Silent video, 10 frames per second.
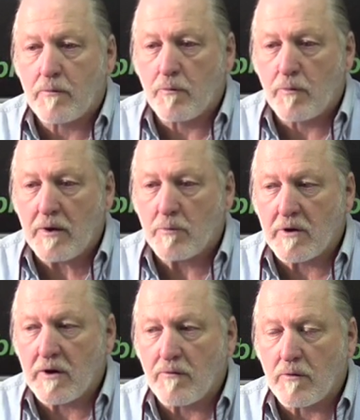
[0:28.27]
We will
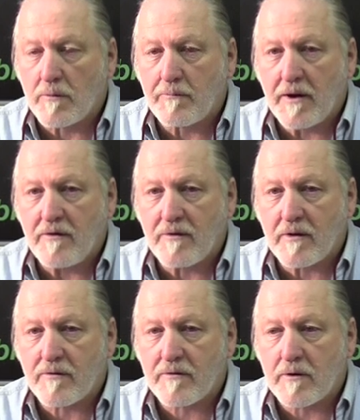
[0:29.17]
give you the
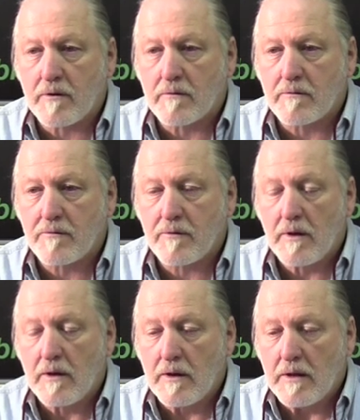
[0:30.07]
basic skills
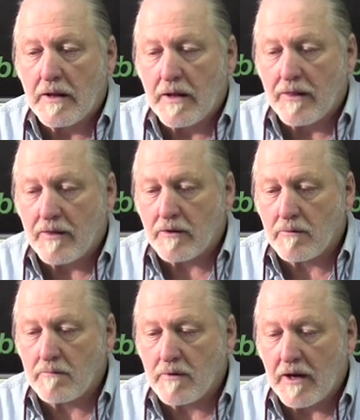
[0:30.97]
that
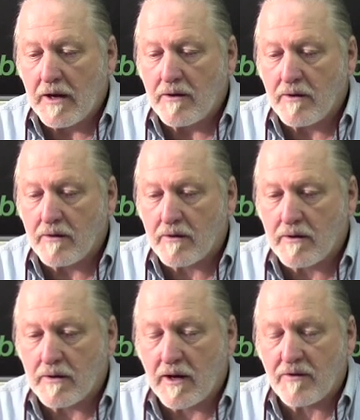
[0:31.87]
you need
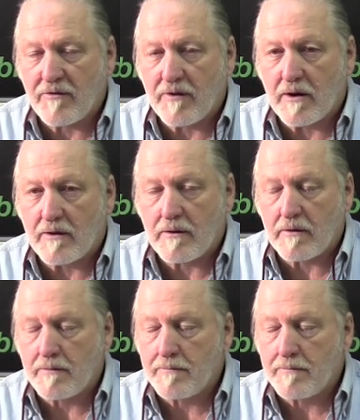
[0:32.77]
to get started.